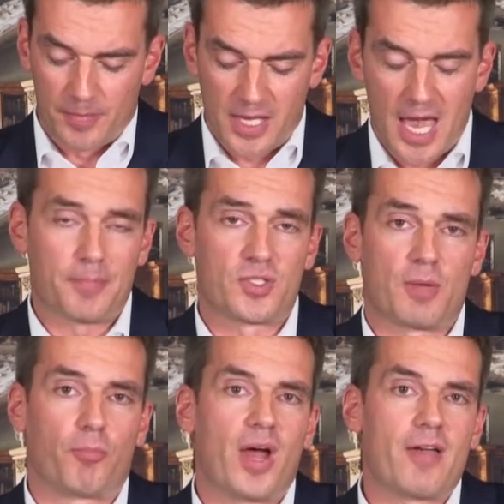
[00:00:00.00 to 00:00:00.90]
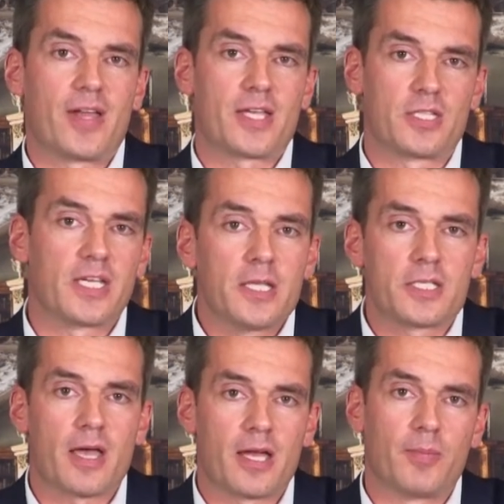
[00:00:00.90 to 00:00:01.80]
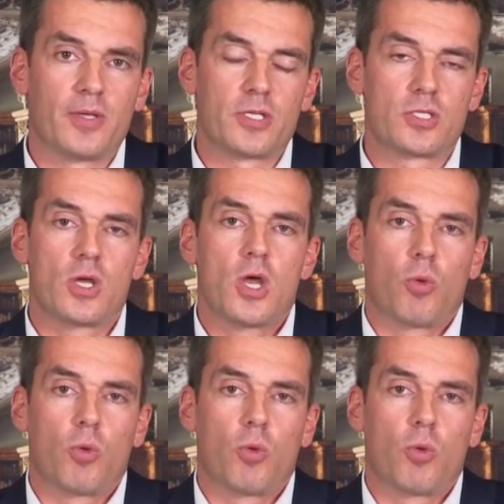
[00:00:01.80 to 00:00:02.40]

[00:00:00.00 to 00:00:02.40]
kept some private assets inside the business,